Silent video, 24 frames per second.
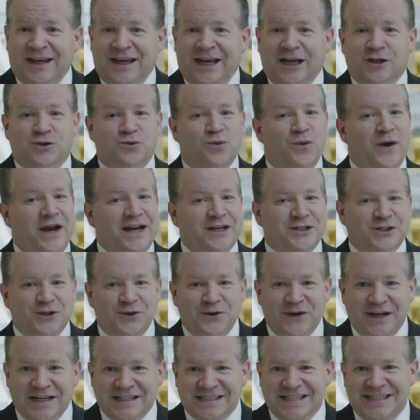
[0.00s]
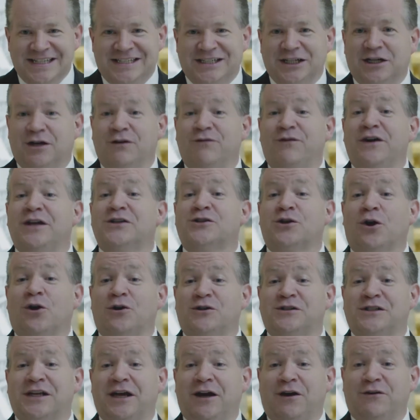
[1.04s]
It's way too easy to convince
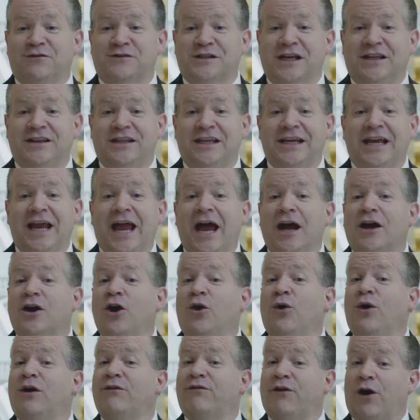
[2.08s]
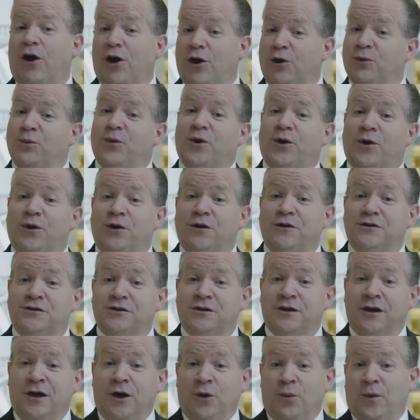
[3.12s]
ourselves that the echo of our
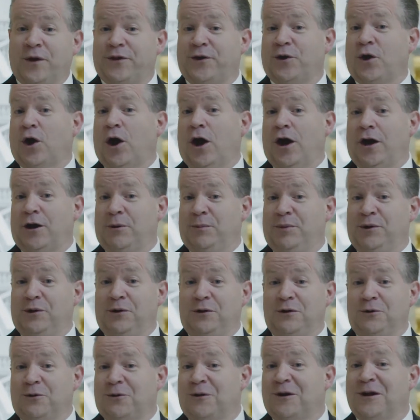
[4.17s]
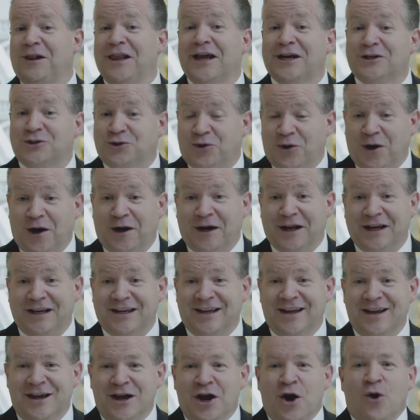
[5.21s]
words, whether audible or
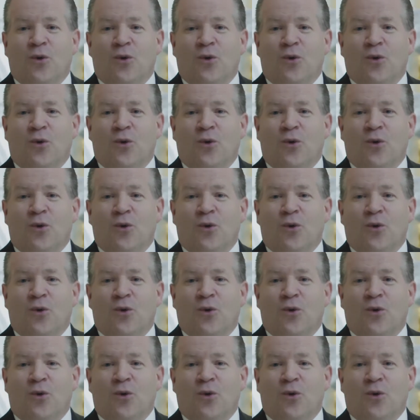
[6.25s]
electronic,